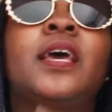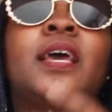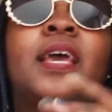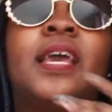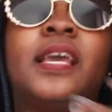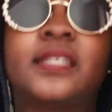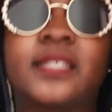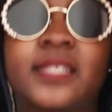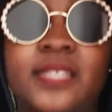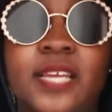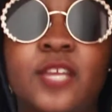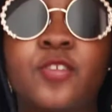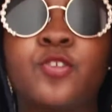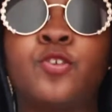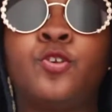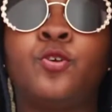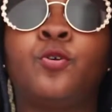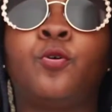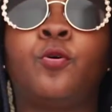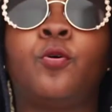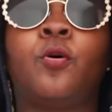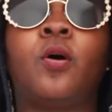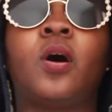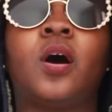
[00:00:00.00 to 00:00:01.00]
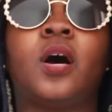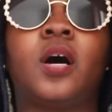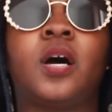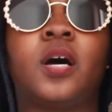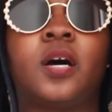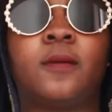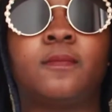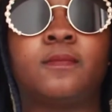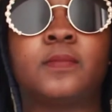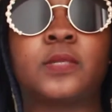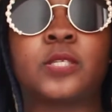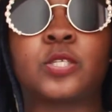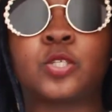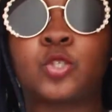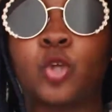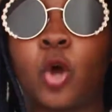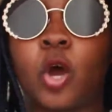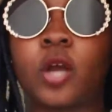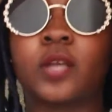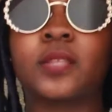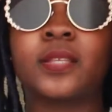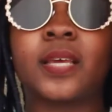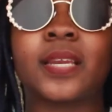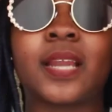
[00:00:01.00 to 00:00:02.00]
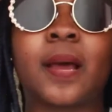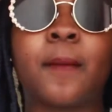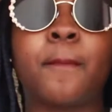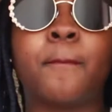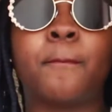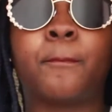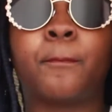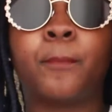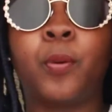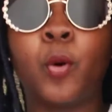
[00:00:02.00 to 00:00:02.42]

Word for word: It's the new um, stock that I'm